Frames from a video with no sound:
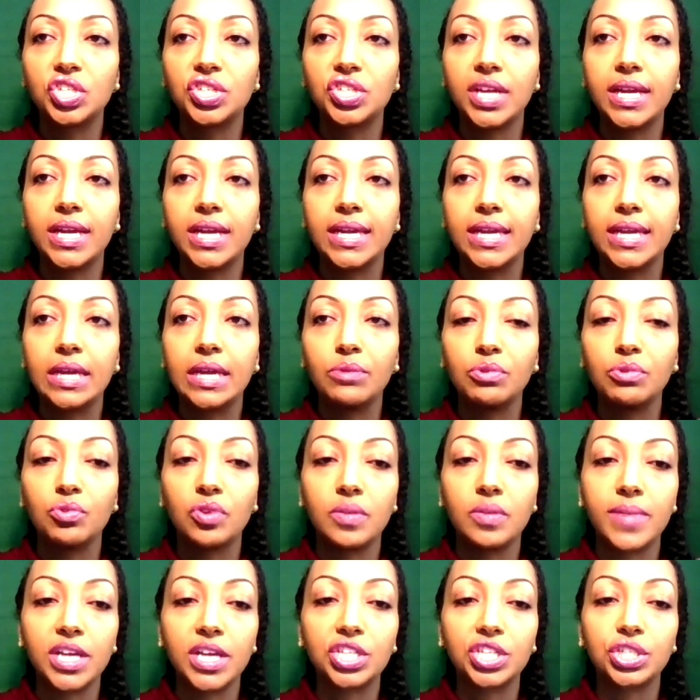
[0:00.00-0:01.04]
shaking, and we want
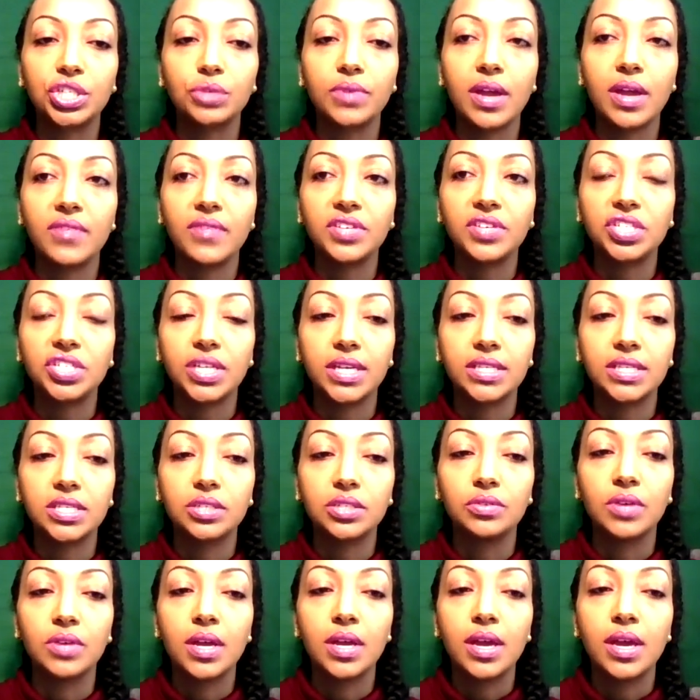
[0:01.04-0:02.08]
to make sure we have a chance
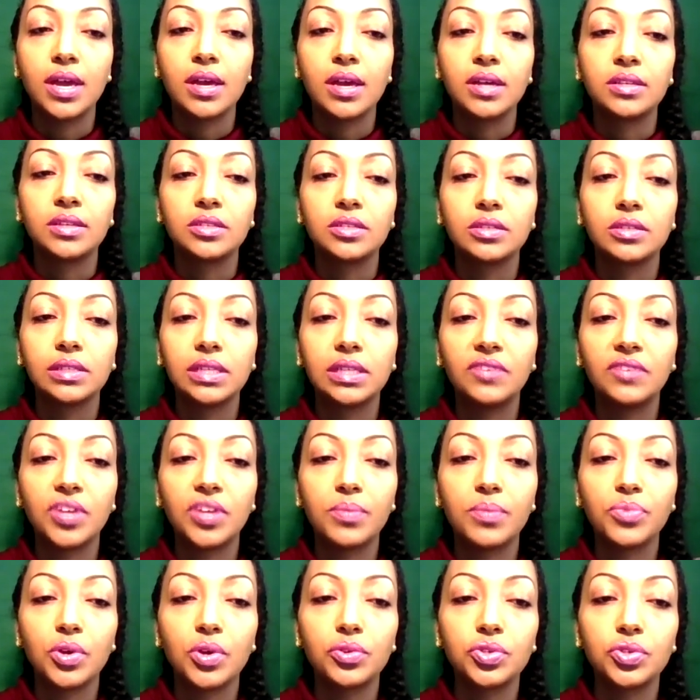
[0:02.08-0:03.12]
to lift
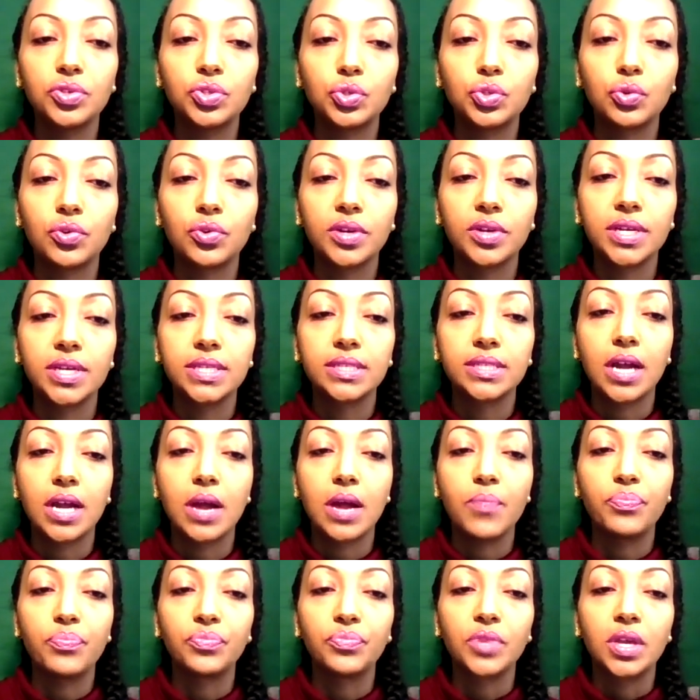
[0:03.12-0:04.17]
up those stories.
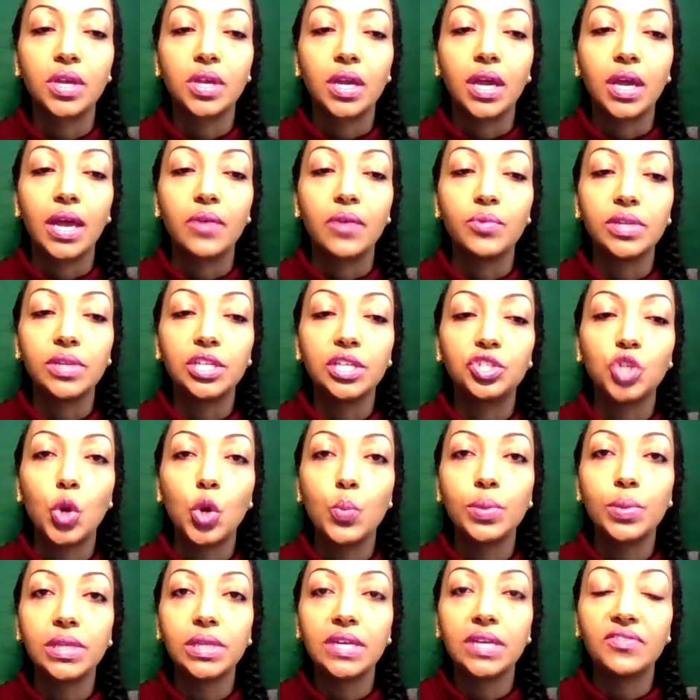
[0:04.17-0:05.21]
And really
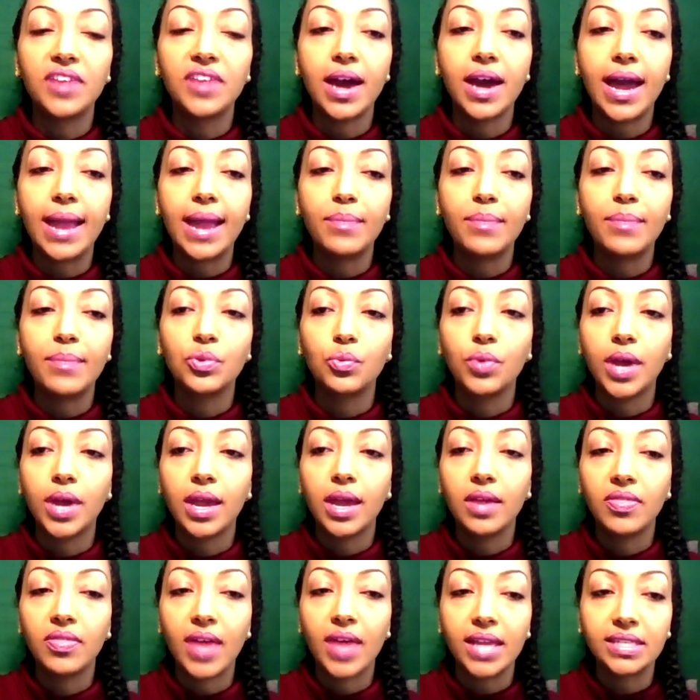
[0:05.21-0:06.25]
don't believe the hype. The
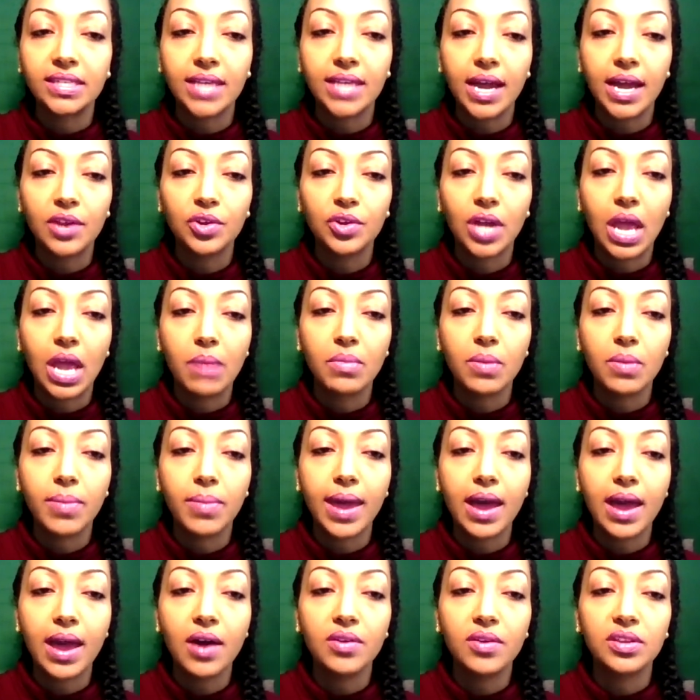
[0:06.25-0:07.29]
way that title came
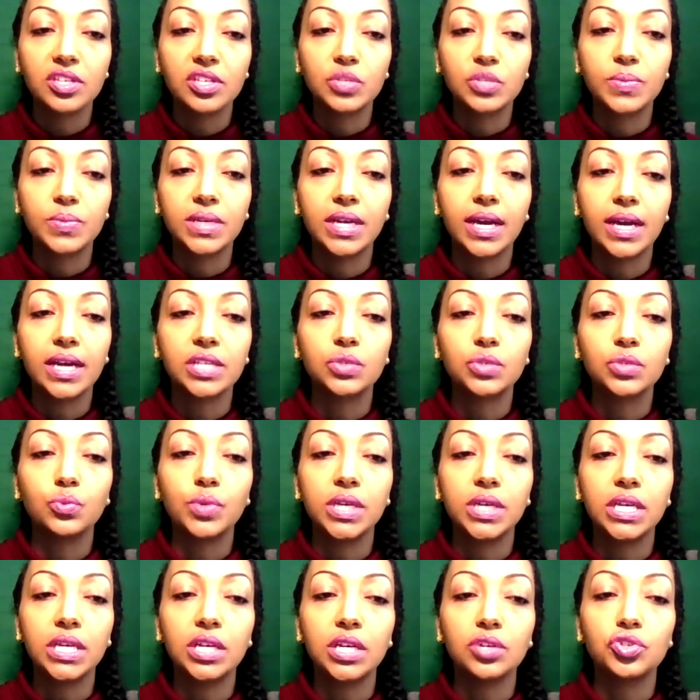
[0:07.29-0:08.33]
about is because
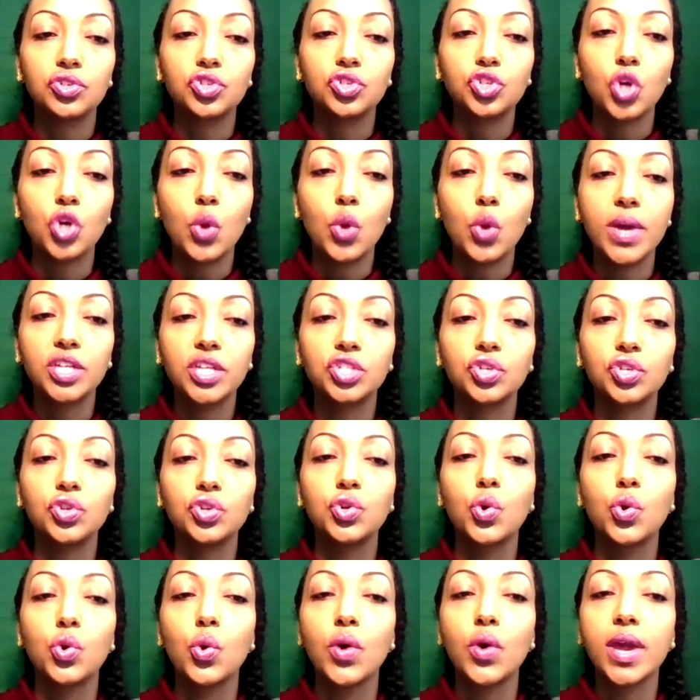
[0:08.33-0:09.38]
we hear so much
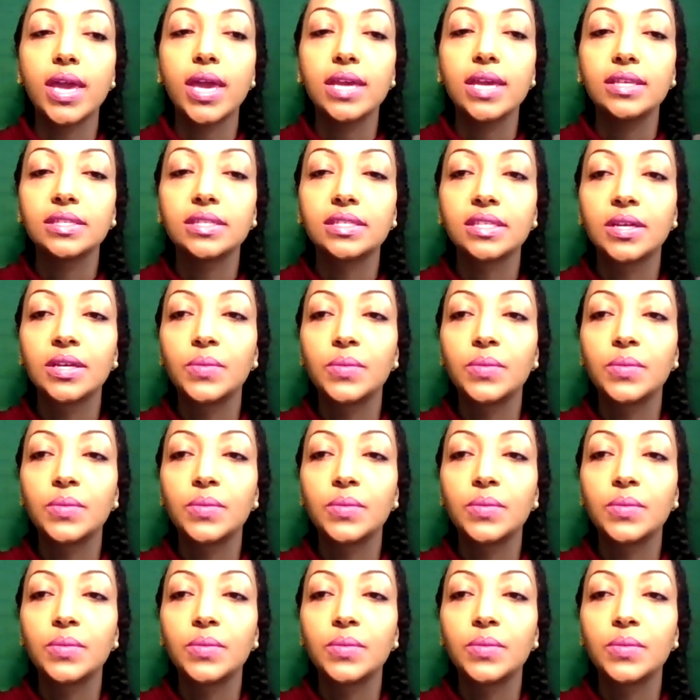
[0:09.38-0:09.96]
noise